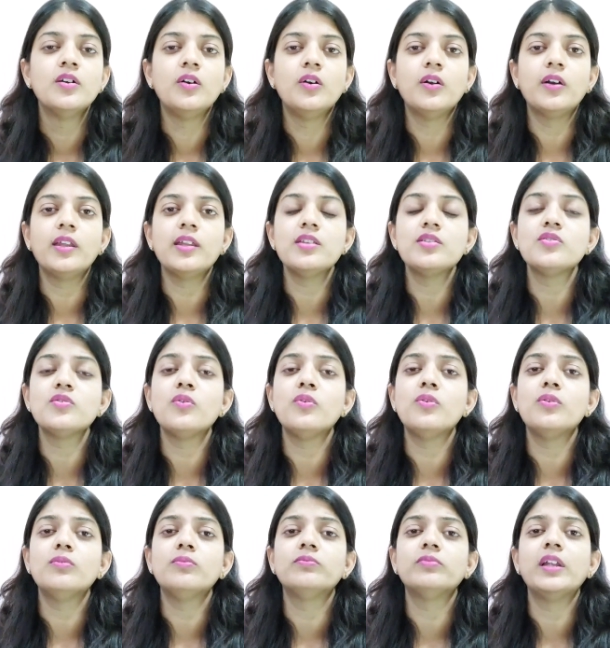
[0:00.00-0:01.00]
Okay,
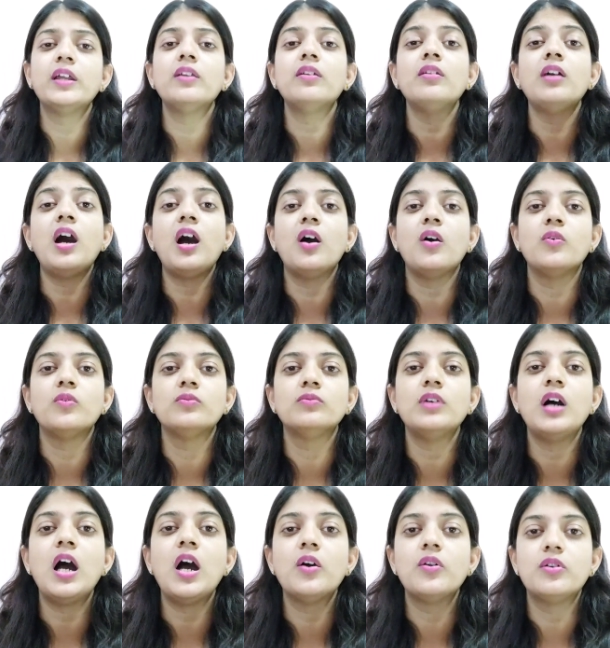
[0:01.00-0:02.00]
so then
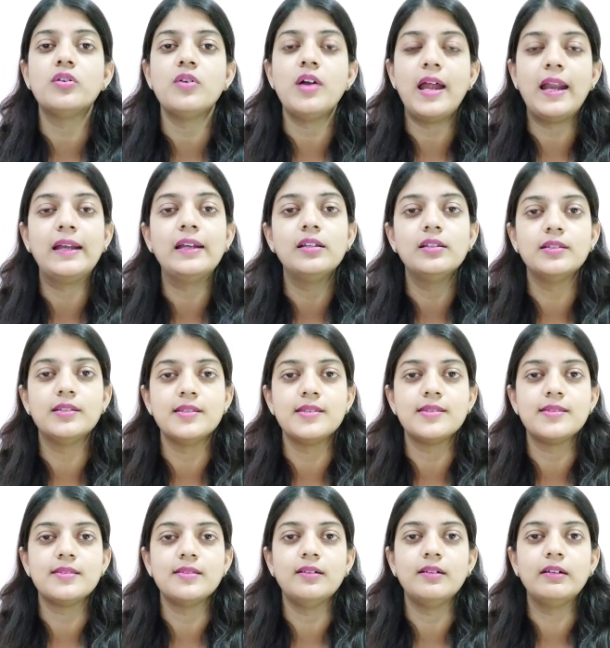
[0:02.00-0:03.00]
how to handle
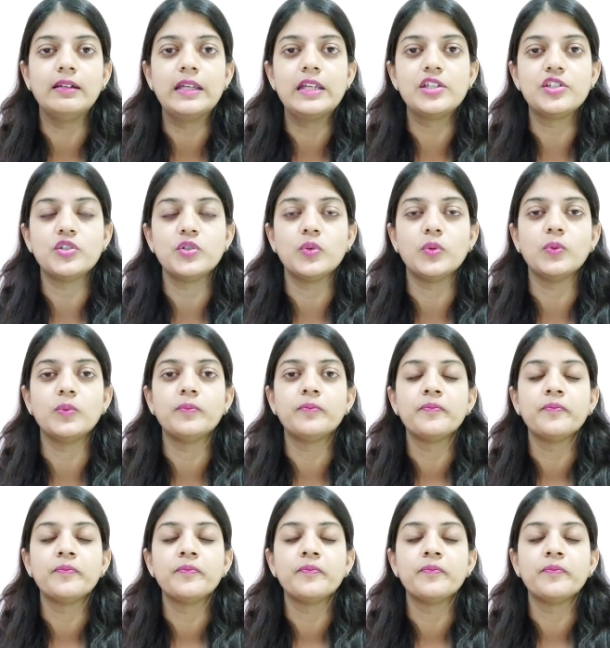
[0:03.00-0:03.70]
this issue?